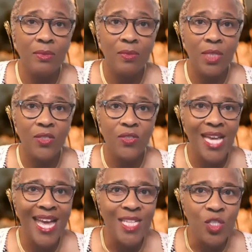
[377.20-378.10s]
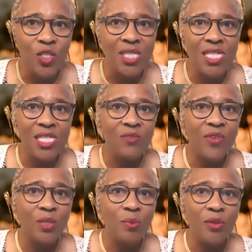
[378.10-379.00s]
You see, anxiousness is
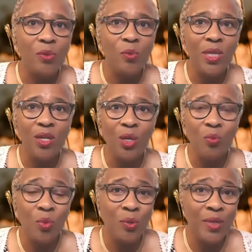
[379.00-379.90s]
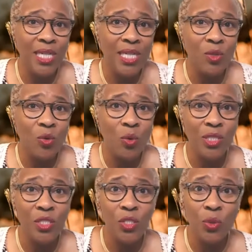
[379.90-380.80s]
felt whether we are worried or
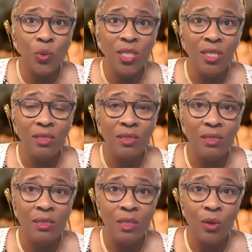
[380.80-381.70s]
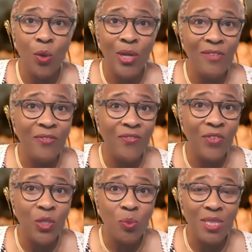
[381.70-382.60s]
unsure, or even
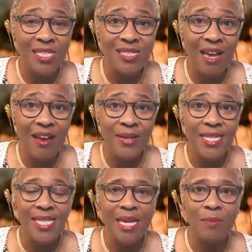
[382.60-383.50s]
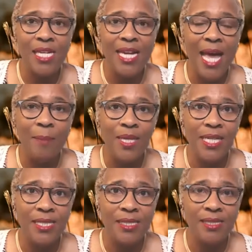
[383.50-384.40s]
filled with desire, excitement, and
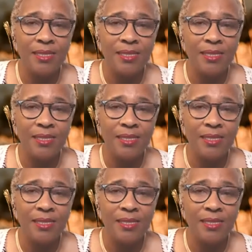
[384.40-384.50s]
happiness.